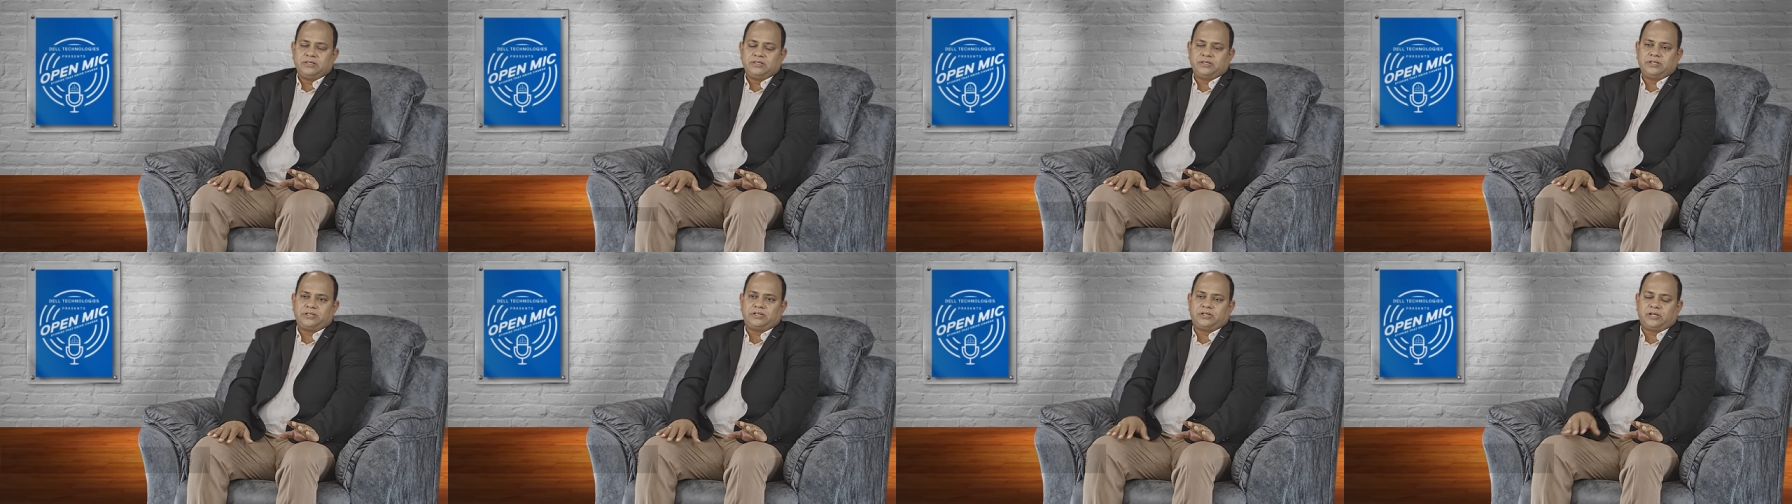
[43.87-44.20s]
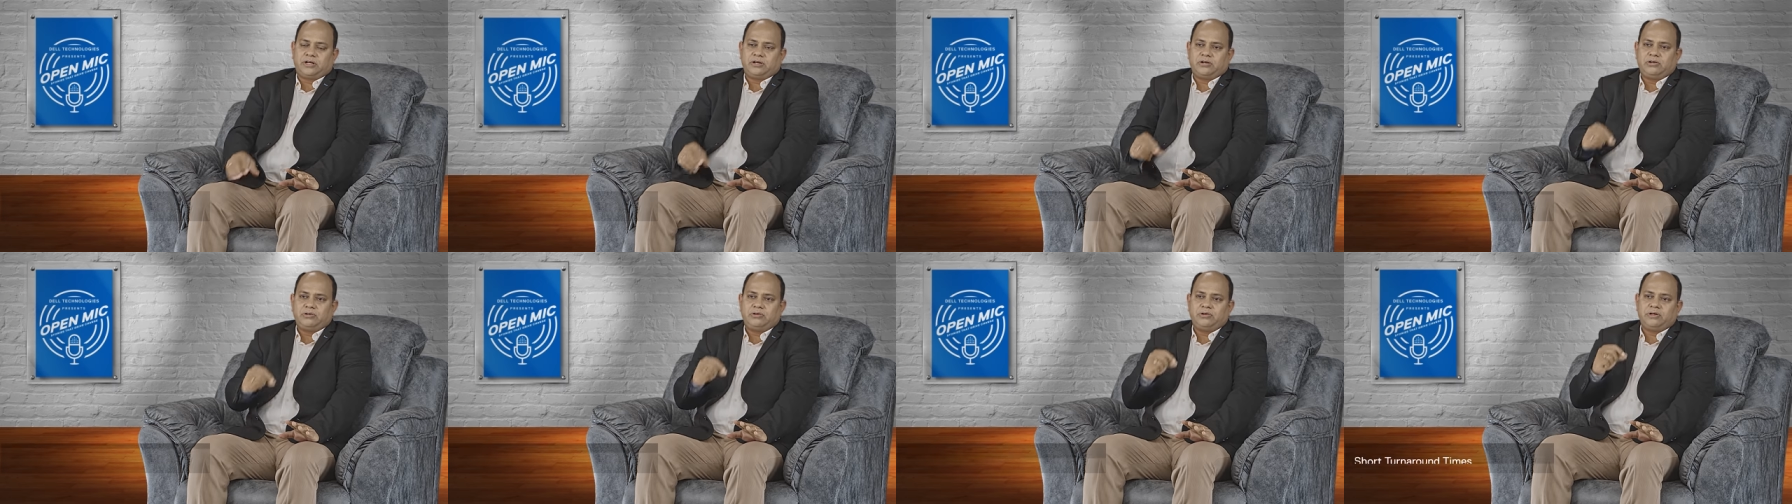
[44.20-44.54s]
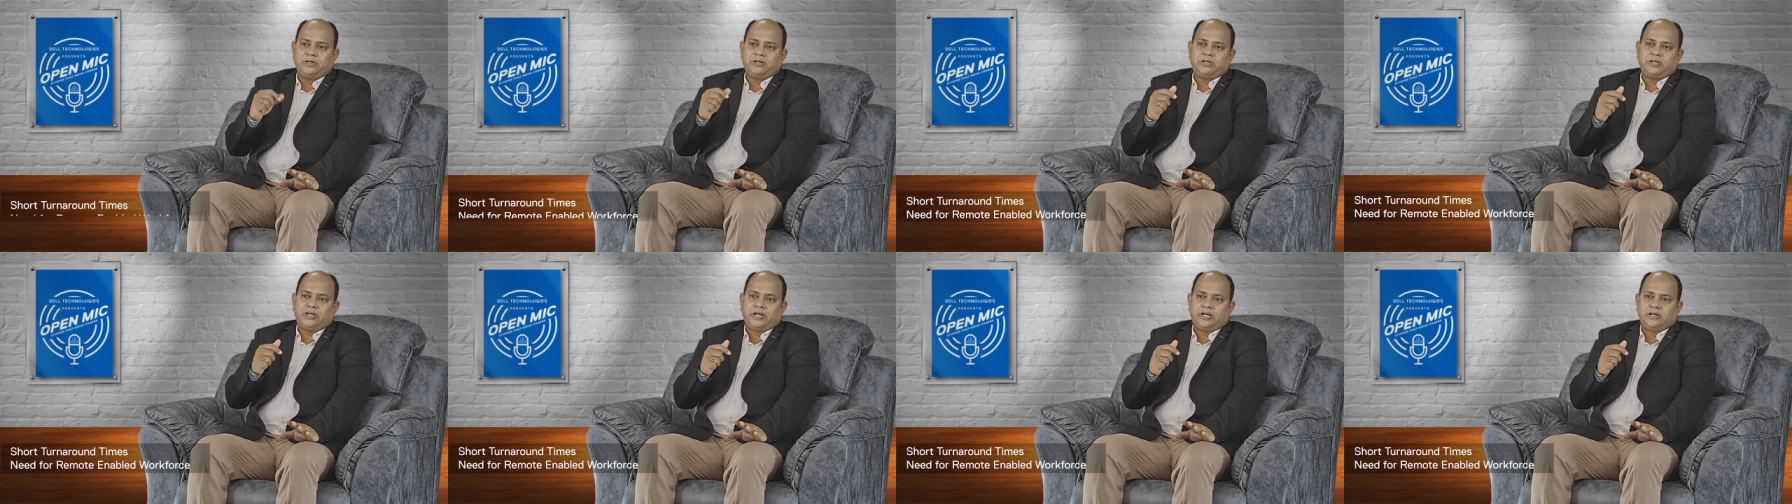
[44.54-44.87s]
The
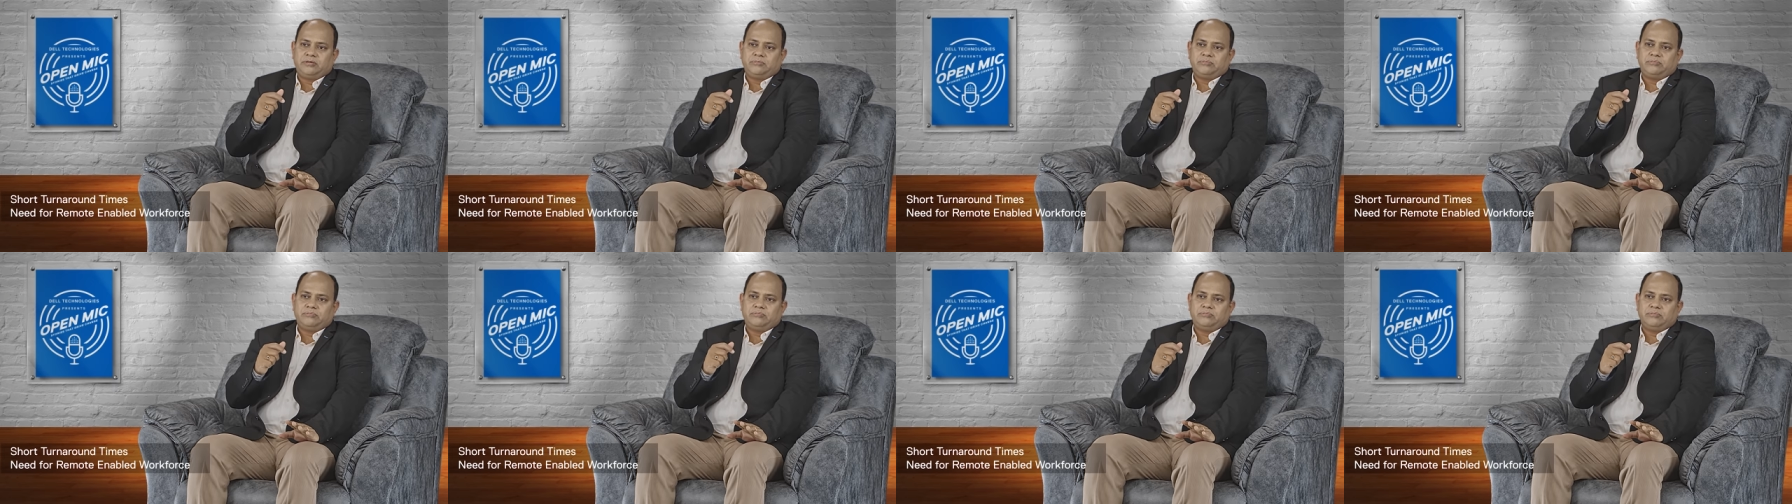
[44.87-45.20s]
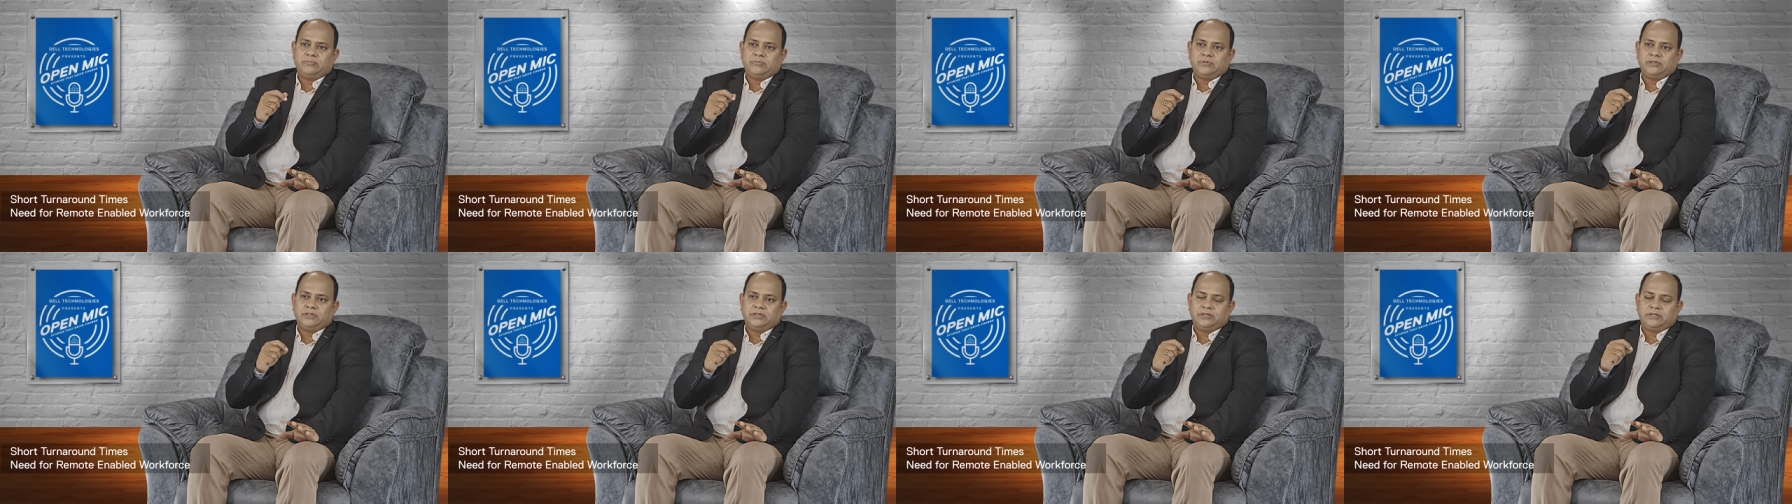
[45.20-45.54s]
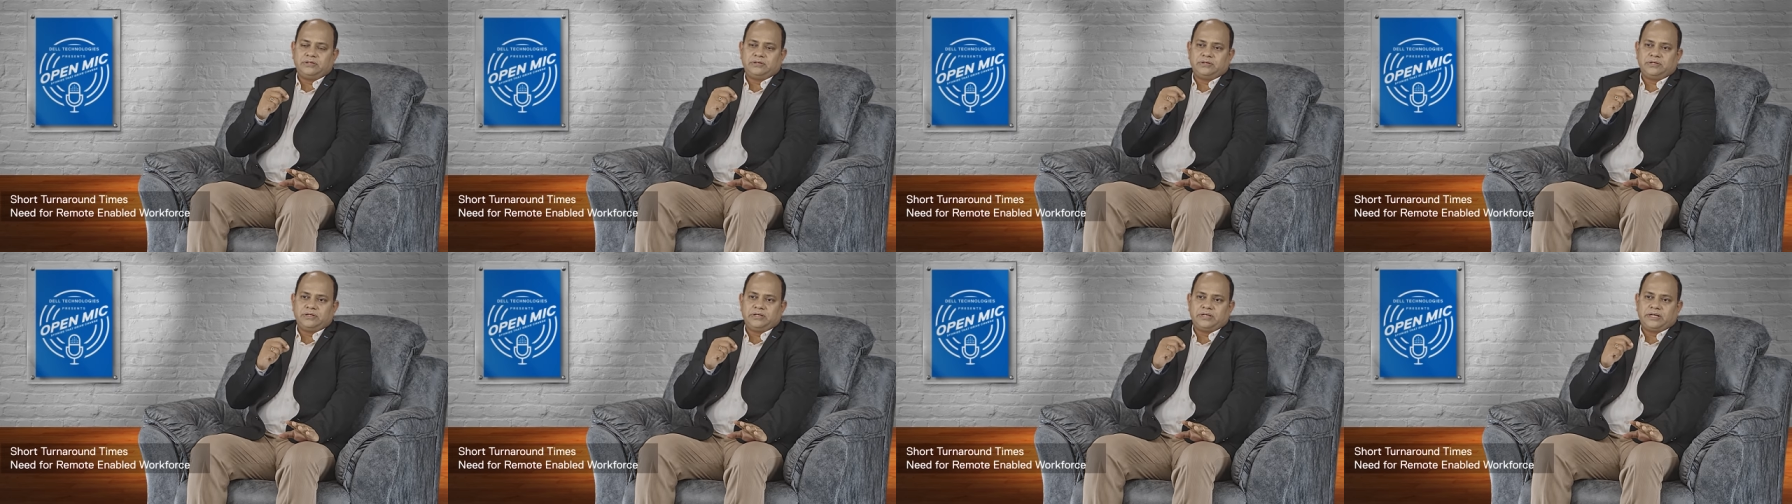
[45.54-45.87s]
turnaround time,
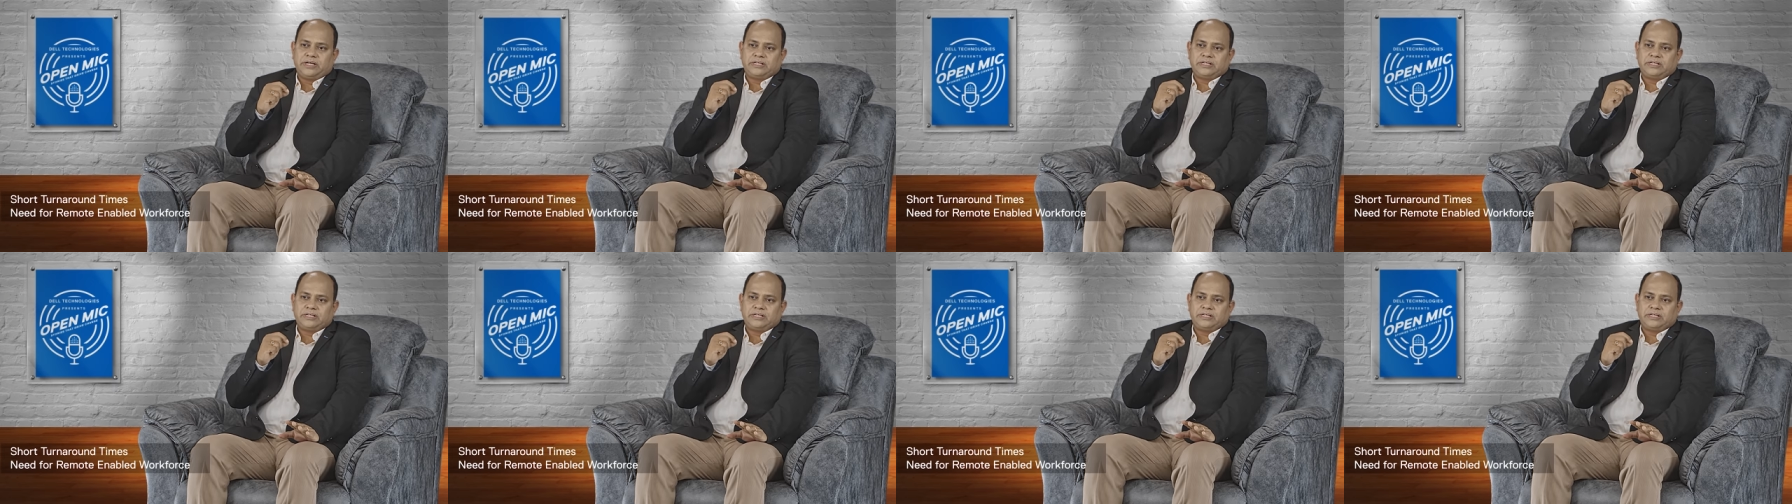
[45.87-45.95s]
the